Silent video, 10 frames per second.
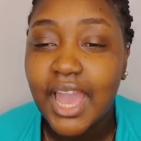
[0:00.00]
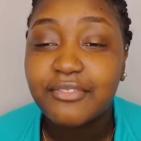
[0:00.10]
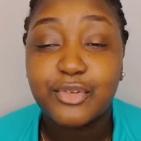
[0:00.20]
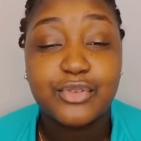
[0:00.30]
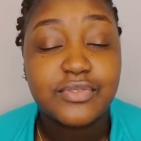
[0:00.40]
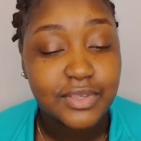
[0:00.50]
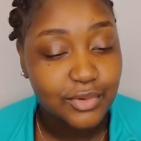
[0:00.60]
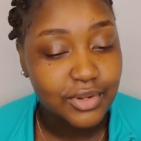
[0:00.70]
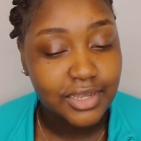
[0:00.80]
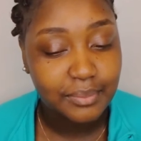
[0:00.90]
I've
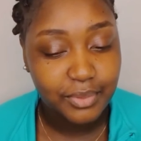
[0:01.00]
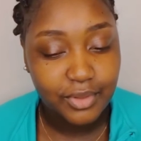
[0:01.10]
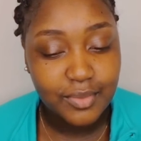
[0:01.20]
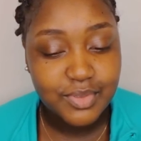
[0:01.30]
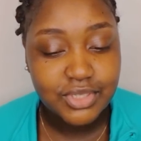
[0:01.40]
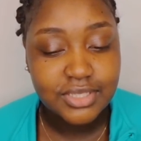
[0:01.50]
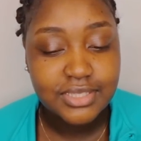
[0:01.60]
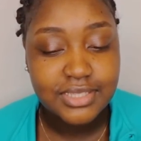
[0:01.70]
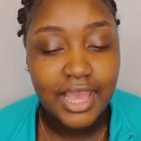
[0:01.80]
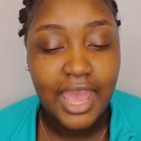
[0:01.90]
considered a couple
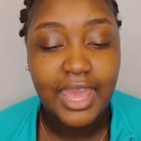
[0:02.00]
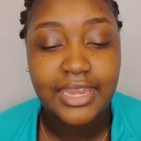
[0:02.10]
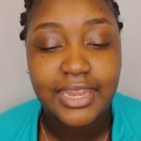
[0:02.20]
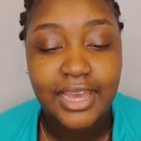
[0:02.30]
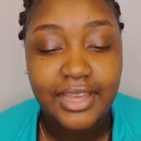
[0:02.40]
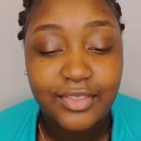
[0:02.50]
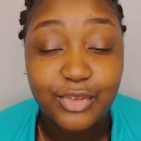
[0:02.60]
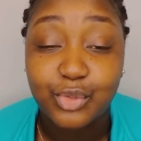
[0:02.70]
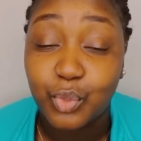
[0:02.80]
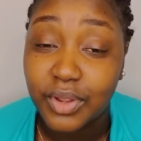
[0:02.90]
options, and
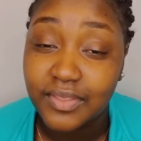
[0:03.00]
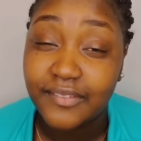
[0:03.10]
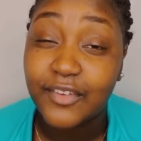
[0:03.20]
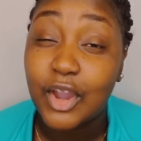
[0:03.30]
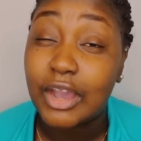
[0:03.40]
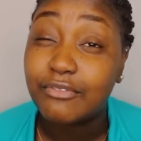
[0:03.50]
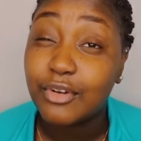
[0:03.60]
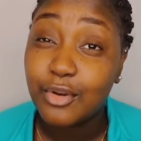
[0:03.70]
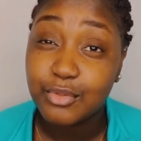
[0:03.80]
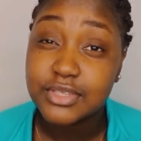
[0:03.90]
there's one that I've
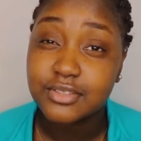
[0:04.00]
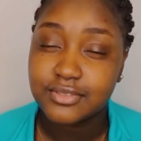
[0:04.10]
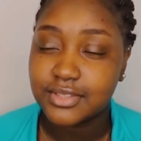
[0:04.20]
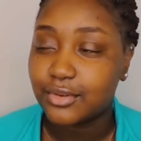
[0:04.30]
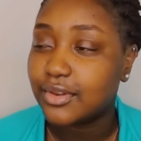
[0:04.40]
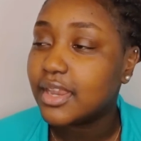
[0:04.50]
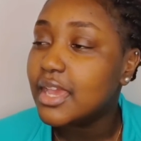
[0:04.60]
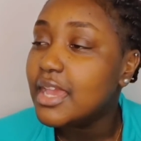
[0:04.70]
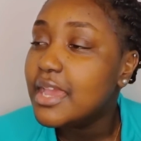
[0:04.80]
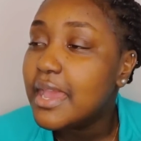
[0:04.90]
always considered,
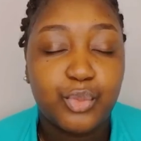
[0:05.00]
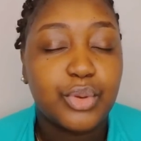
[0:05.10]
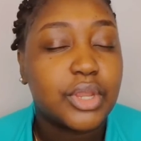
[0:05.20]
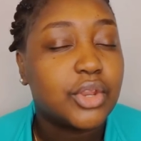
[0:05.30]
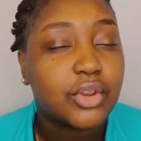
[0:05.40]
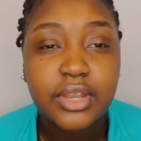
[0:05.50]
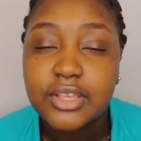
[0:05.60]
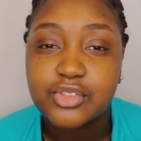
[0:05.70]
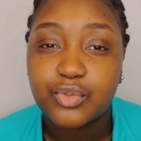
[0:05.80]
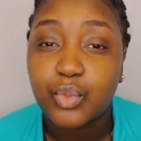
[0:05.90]

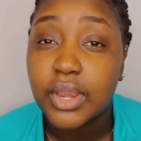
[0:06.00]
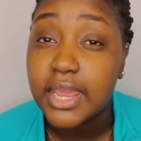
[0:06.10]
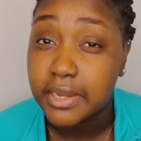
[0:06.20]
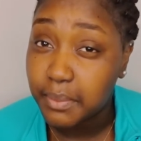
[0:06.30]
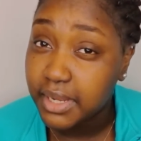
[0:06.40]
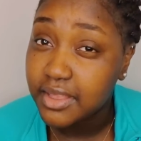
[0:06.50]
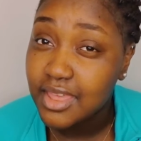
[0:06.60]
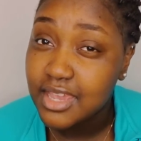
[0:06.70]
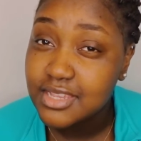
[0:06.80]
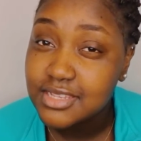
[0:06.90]
regardless of what anybody
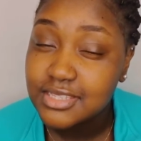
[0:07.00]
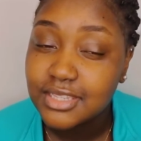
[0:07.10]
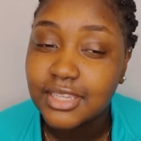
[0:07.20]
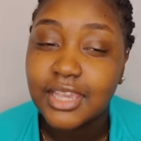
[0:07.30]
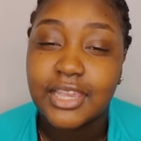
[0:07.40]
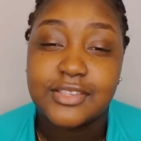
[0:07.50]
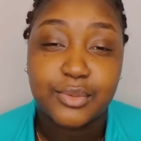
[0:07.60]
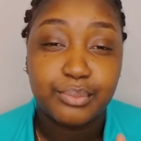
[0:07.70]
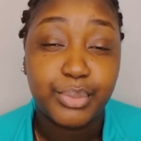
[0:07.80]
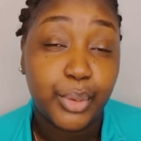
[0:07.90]
thinks, is
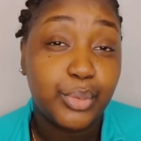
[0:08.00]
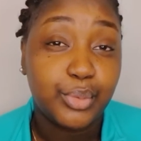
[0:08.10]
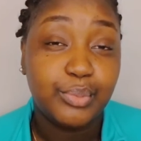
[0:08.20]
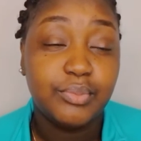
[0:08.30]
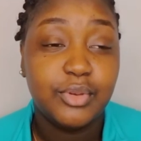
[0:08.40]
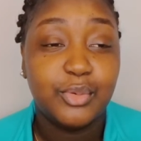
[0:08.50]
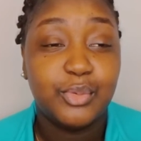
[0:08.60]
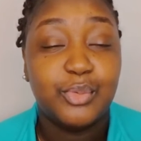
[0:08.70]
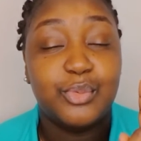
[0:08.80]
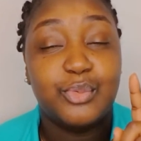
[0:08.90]
a boob
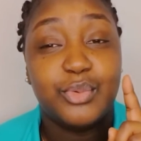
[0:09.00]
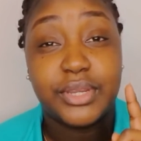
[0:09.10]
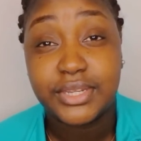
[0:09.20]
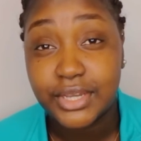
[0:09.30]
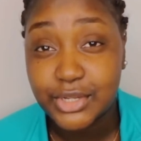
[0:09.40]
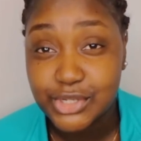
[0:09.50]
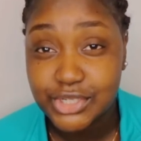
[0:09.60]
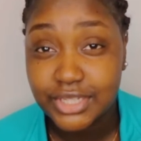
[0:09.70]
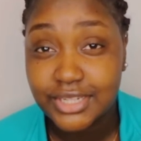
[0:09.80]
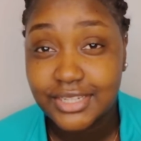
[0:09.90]
reduction.